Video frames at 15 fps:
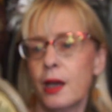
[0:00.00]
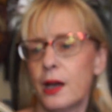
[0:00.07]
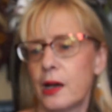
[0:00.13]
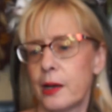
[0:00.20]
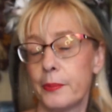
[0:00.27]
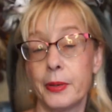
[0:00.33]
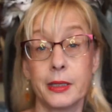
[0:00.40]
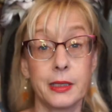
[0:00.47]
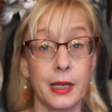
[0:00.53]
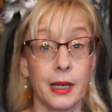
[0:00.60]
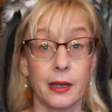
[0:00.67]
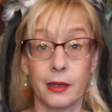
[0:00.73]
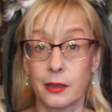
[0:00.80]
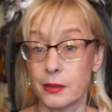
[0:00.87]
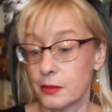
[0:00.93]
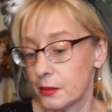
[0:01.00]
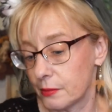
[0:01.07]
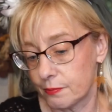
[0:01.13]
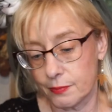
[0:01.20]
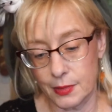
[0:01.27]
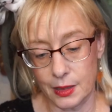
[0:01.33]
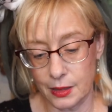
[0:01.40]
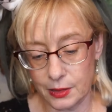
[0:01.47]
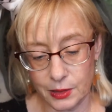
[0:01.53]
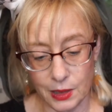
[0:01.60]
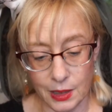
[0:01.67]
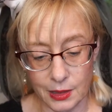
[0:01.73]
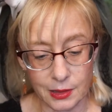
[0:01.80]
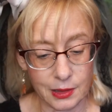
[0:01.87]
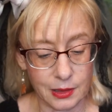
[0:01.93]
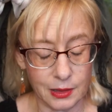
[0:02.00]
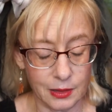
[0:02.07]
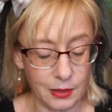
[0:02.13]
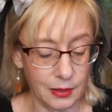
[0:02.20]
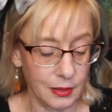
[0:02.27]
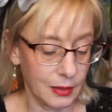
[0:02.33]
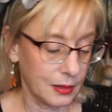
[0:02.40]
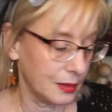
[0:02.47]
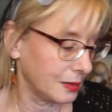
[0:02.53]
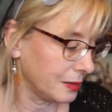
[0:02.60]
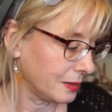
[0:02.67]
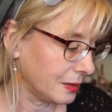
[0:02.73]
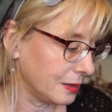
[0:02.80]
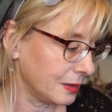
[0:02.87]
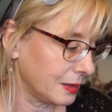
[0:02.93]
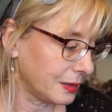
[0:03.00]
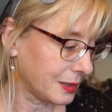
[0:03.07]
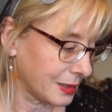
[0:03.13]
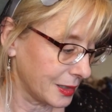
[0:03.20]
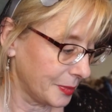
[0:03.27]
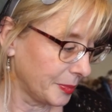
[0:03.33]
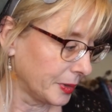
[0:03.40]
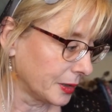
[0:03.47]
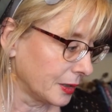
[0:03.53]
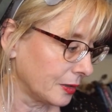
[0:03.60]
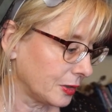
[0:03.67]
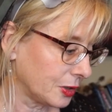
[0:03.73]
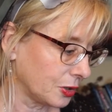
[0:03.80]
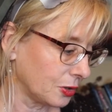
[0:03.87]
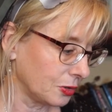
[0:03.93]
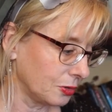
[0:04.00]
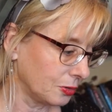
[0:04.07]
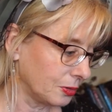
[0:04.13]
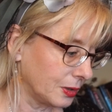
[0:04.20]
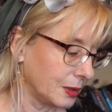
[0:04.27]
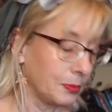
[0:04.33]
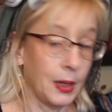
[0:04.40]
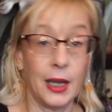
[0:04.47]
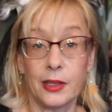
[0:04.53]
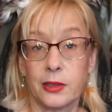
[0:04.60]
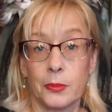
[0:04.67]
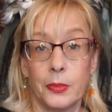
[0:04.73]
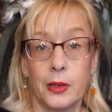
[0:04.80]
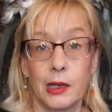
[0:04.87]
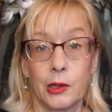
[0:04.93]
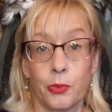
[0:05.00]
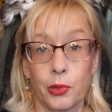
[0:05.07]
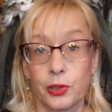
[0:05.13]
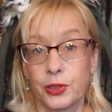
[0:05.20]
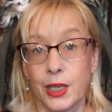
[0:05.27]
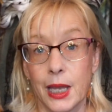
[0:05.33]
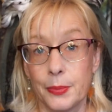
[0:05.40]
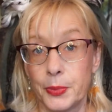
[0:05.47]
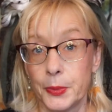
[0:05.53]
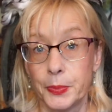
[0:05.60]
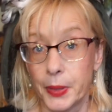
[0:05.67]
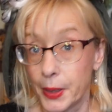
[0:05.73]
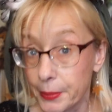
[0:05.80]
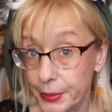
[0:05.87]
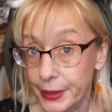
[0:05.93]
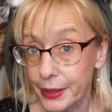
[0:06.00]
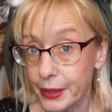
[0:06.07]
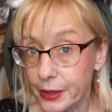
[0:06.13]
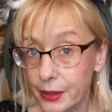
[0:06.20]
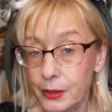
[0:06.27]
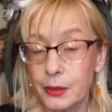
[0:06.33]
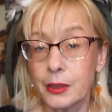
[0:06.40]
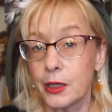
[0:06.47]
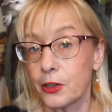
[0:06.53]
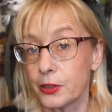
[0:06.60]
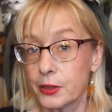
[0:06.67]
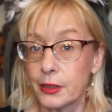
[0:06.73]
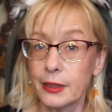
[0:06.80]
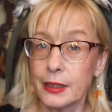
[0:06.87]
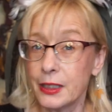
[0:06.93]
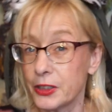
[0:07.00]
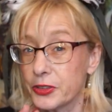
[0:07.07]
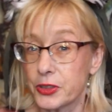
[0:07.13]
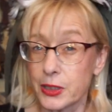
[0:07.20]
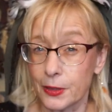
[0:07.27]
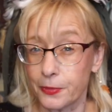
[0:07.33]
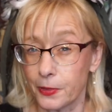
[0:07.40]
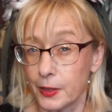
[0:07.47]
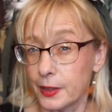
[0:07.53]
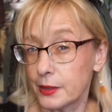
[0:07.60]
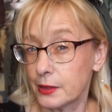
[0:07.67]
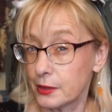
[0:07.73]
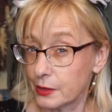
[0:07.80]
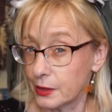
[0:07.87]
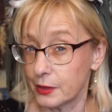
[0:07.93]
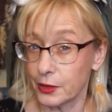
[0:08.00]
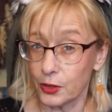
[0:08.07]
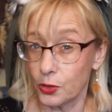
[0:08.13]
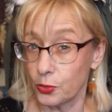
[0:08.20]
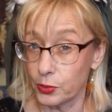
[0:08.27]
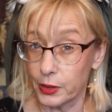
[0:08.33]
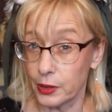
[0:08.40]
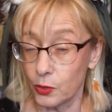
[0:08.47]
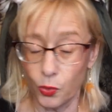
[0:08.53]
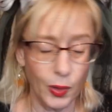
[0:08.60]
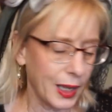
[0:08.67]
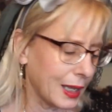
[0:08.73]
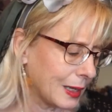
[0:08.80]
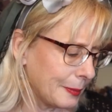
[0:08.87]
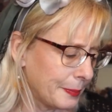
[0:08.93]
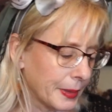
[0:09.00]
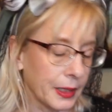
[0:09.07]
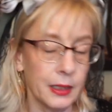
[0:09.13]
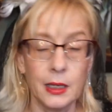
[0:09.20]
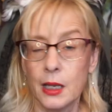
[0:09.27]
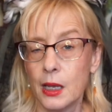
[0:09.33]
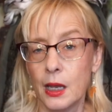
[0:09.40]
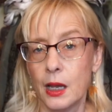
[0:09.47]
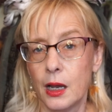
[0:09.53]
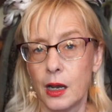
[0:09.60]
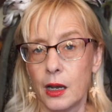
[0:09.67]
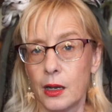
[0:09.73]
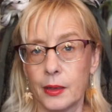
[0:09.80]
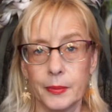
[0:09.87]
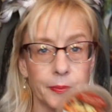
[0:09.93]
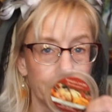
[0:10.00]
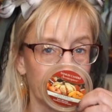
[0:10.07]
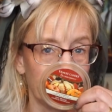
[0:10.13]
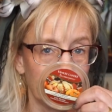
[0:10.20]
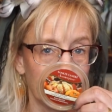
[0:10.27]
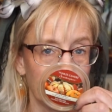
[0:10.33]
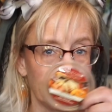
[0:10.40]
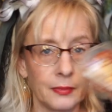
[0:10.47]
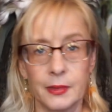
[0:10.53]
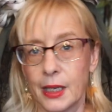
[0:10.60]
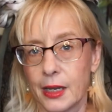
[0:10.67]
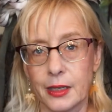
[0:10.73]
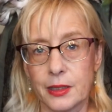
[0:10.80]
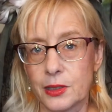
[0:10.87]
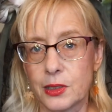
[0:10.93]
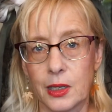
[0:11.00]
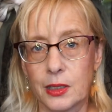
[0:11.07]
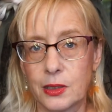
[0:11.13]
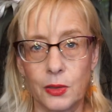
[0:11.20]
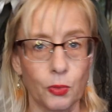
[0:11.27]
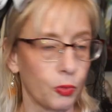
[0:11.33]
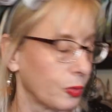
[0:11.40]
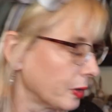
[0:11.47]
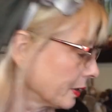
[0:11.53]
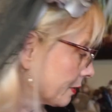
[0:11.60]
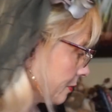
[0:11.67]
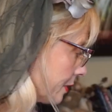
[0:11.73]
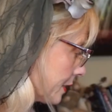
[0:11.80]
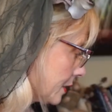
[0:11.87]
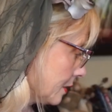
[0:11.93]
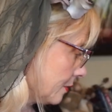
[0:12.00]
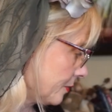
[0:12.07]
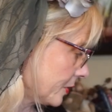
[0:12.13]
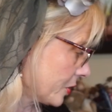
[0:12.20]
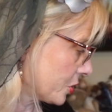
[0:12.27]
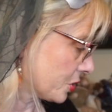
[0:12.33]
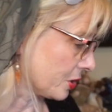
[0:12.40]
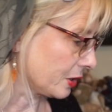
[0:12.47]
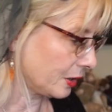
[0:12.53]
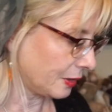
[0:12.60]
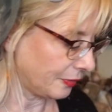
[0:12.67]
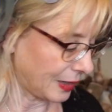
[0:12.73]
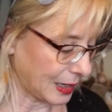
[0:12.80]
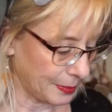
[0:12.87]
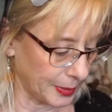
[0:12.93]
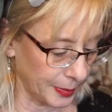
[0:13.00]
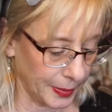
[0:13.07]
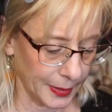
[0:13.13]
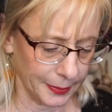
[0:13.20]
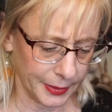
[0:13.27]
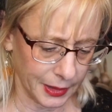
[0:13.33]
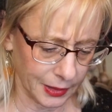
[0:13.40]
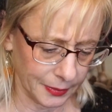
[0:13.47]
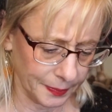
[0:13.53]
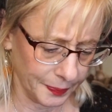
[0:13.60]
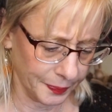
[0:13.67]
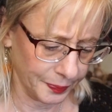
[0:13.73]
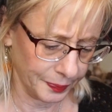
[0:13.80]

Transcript: Um, but yeah, it's, it's similar to the Bath & Body Works Apple Pumpkin. They're a little different in their own little way, but um, yeah, it's, it's a really, really good version of Apple Pumpkin.